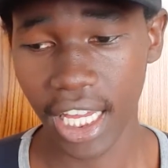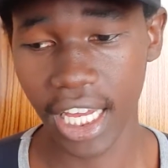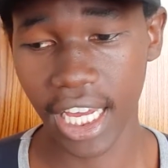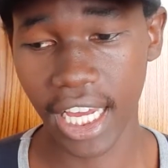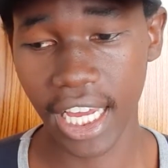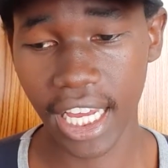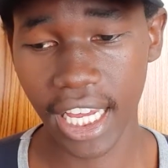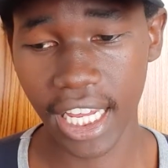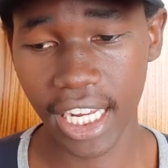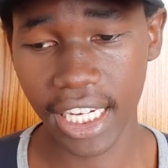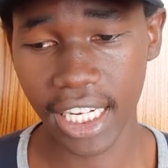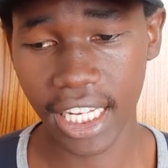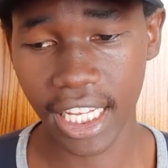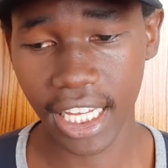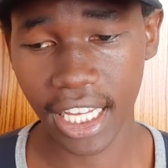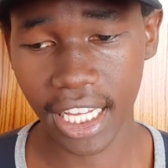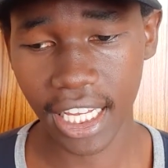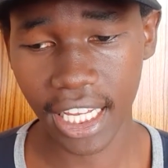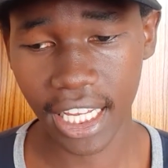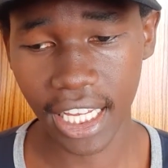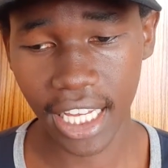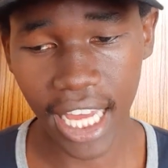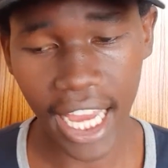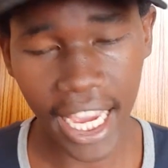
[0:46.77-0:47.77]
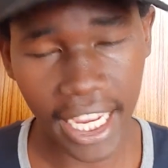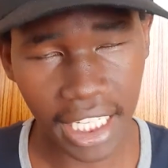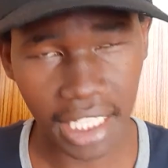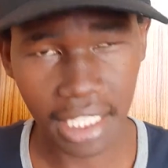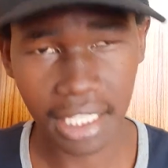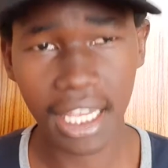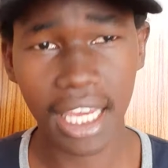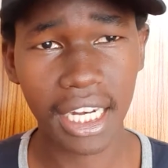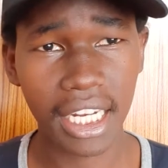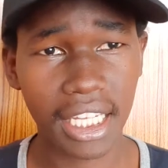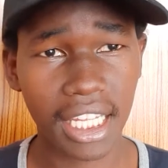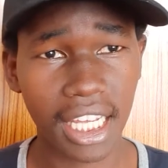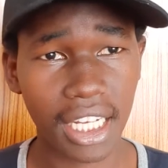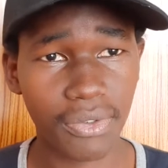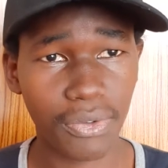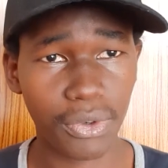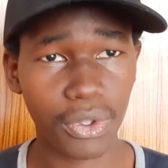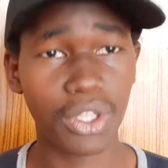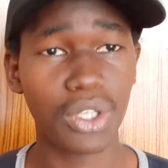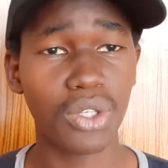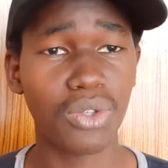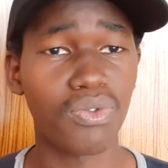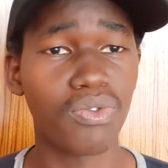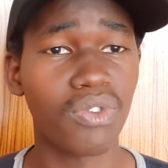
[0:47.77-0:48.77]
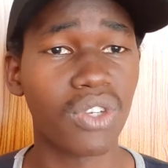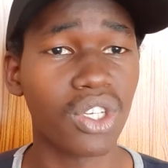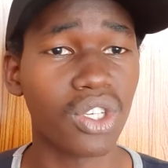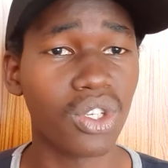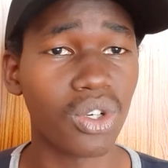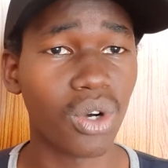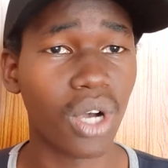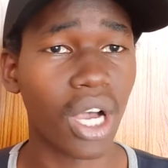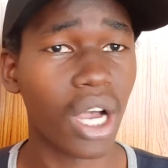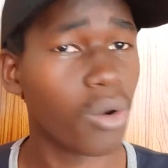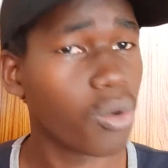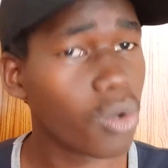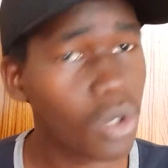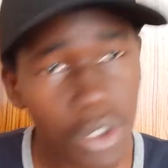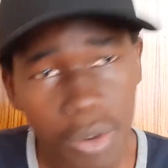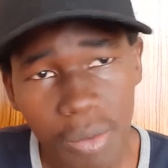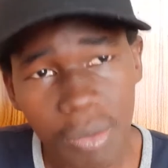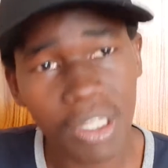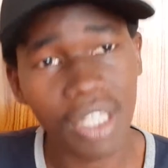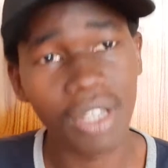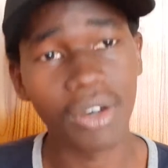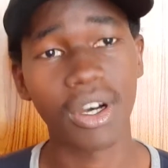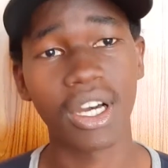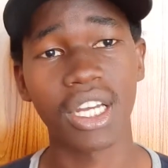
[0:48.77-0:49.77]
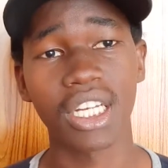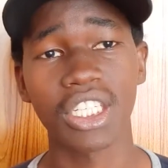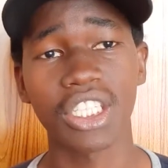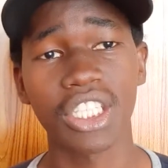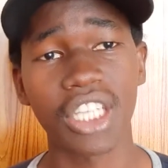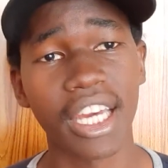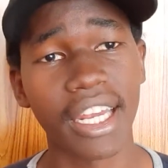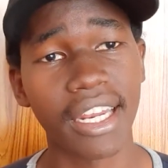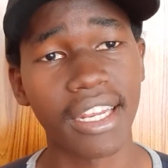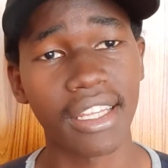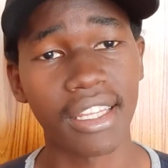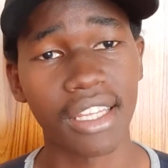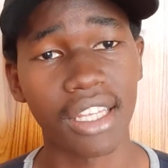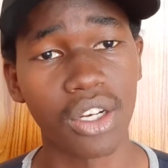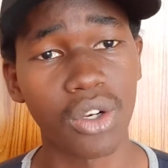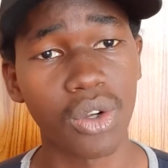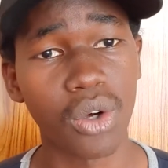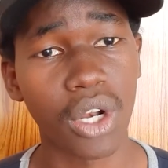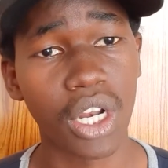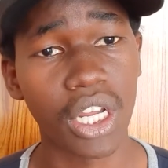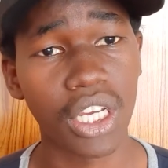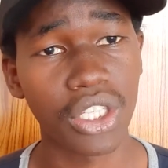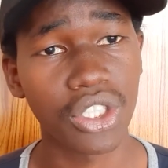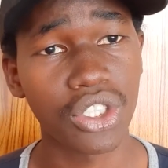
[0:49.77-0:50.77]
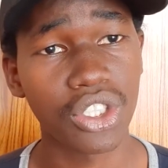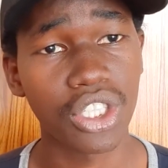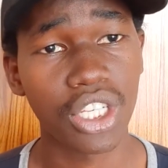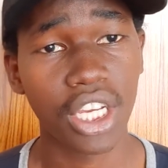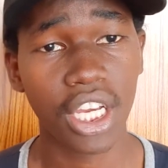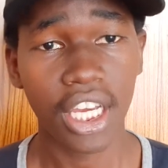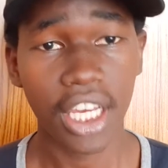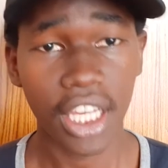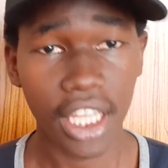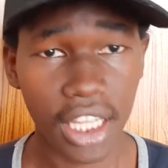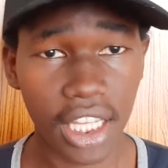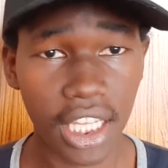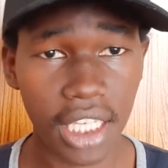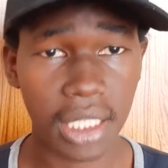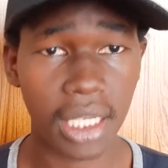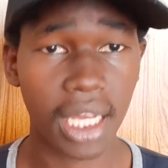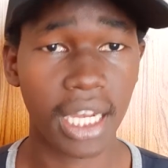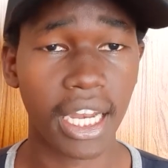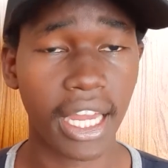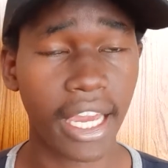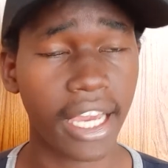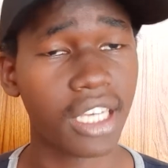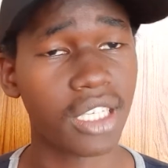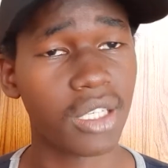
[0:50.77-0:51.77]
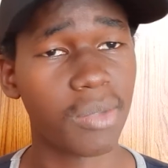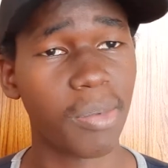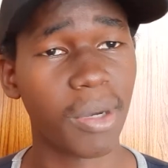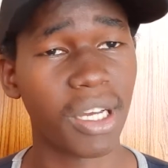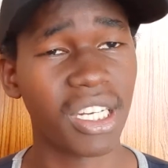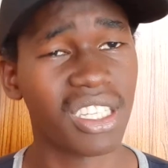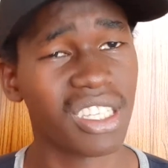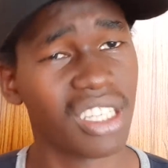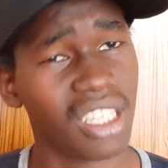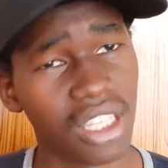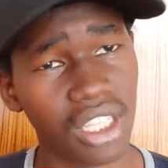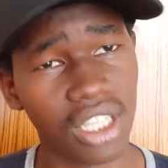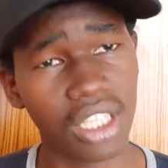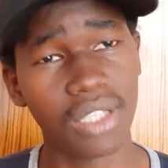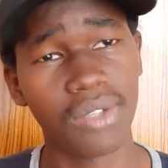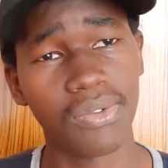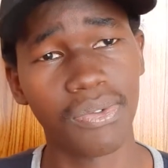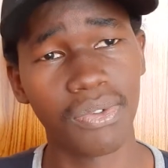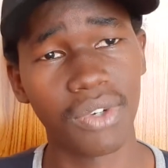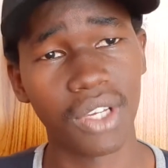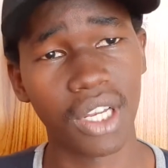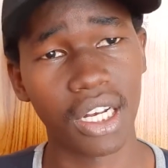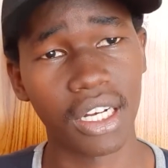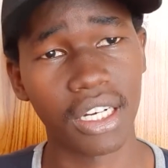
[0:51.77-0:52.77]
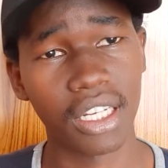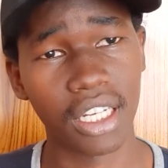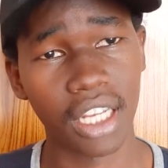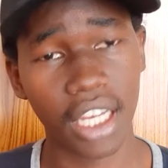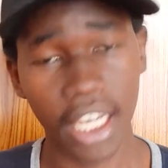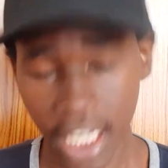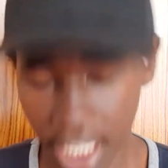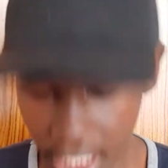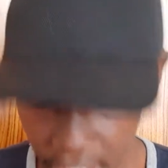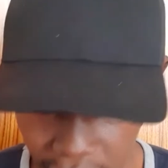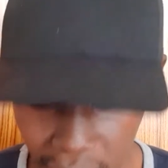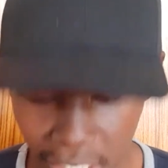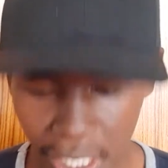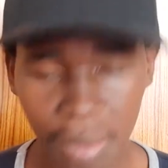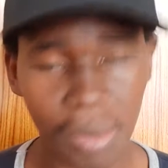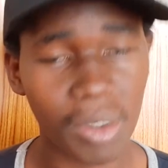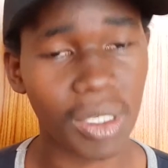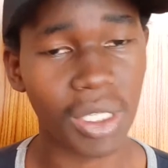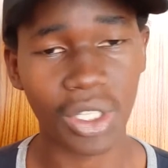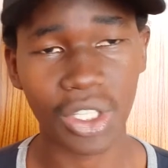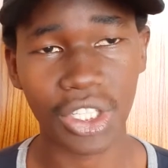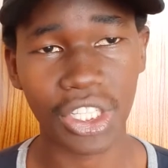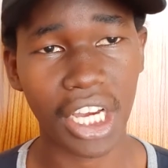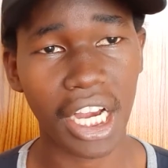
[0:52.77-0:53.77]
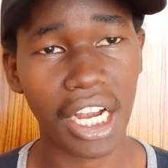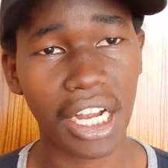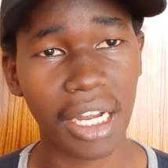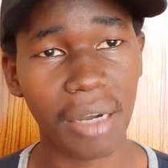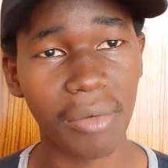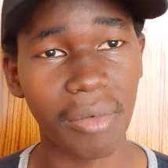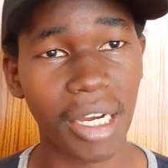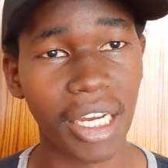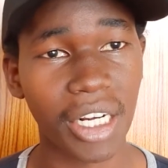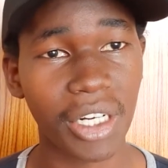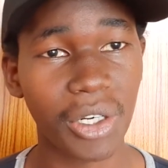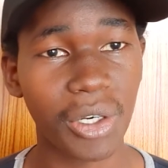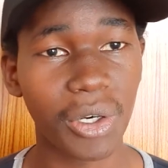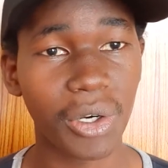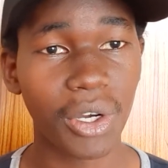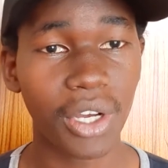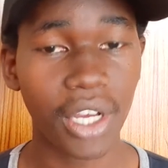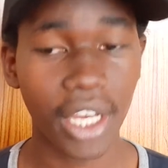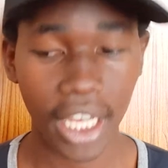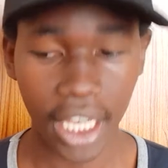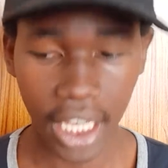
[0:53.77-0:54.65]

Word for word: And uh, I decided that for this video, I won't be the one sharing the knowledge. There's an expert in this field. His name is Shaka Marko.